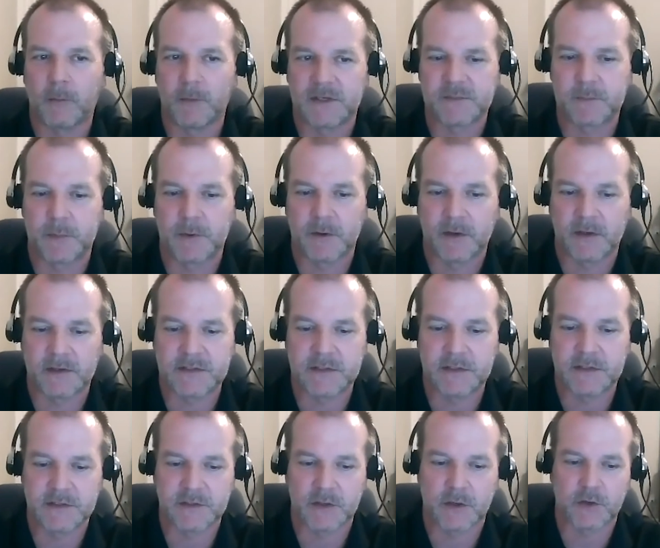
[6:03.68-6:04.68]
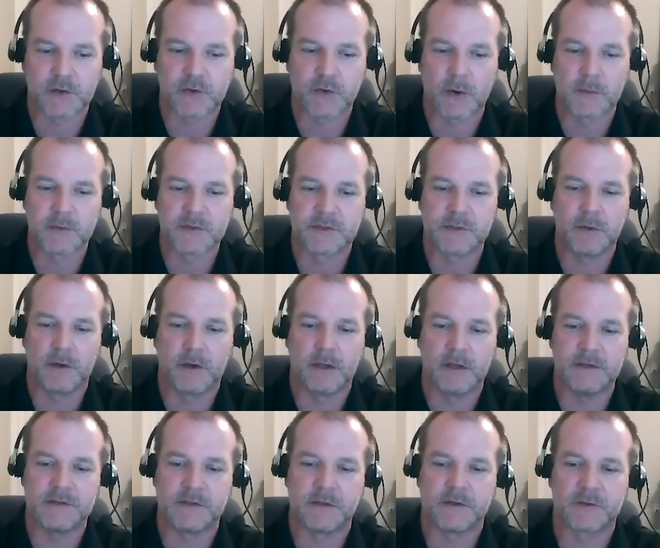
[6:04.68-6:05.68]
experience is, or to troubleshoot it
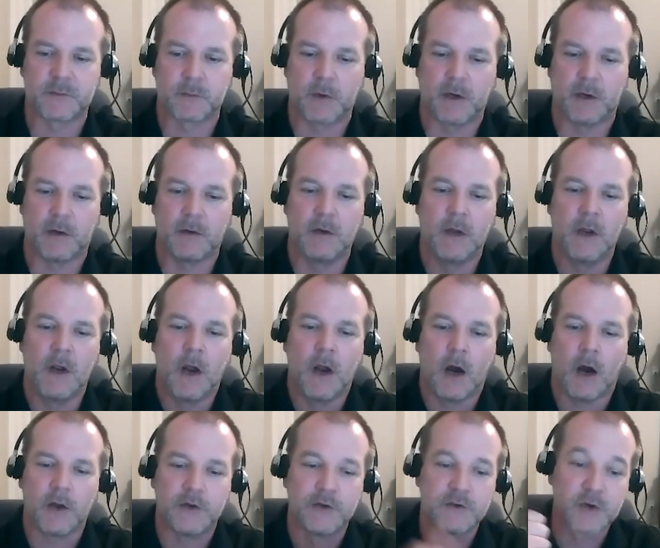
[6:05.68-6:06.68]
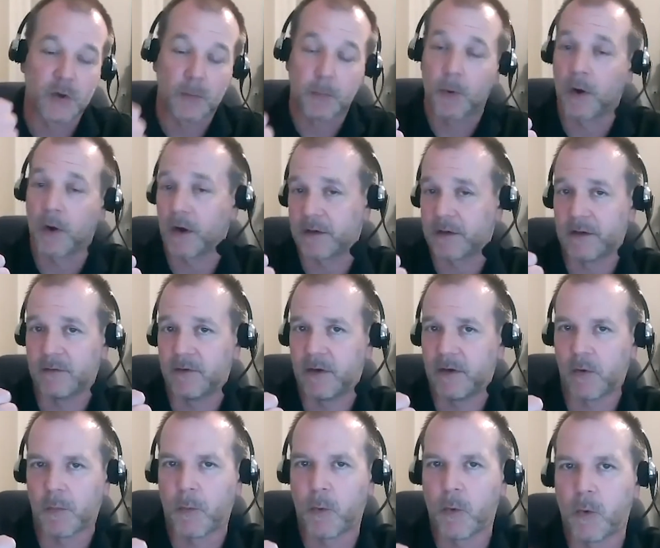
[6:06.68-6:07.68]
easier as well. A user productivity
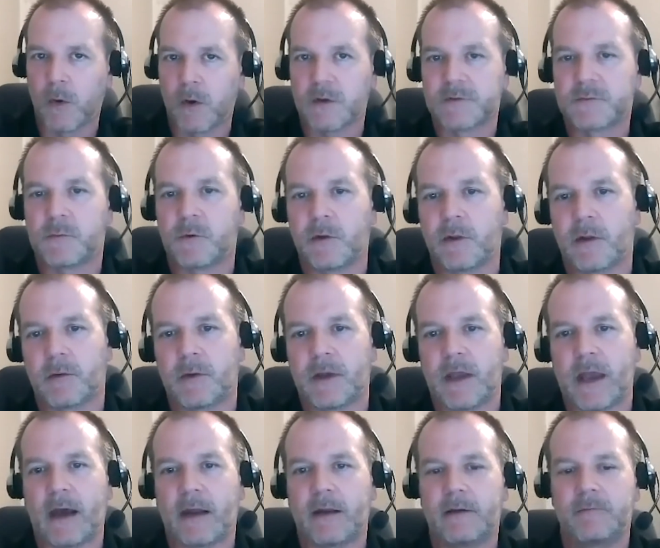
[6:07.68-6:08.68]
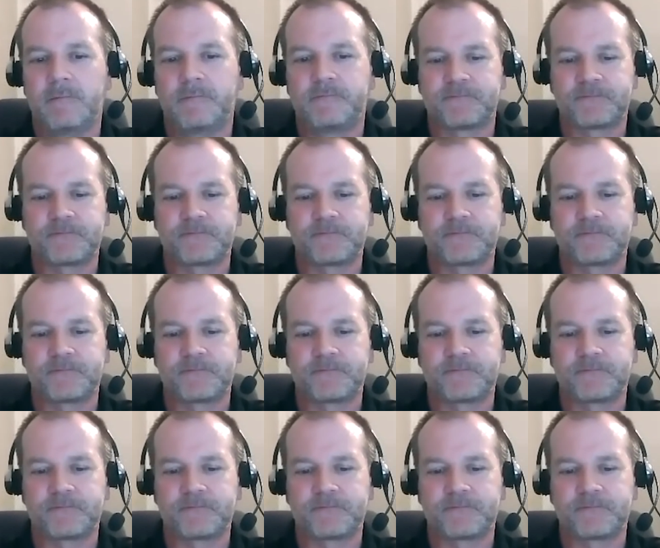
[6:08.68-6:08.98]
report is one that we added.